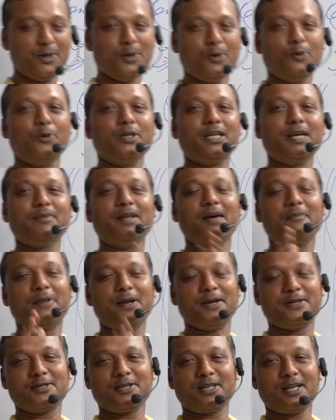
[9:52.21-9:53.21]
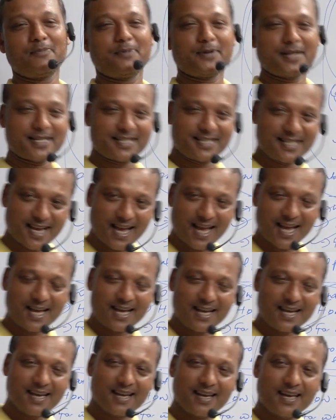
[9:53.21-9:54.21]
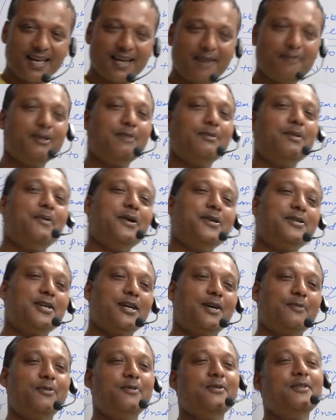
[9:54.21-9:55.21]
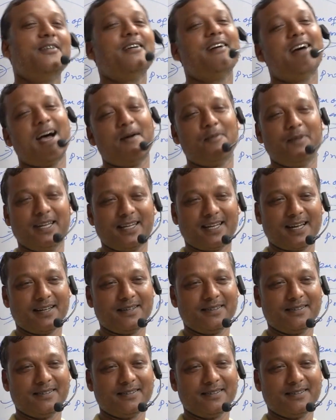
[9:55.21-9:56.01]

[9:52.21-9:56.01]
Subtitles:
We have the feature of Russia, we have the feature of America.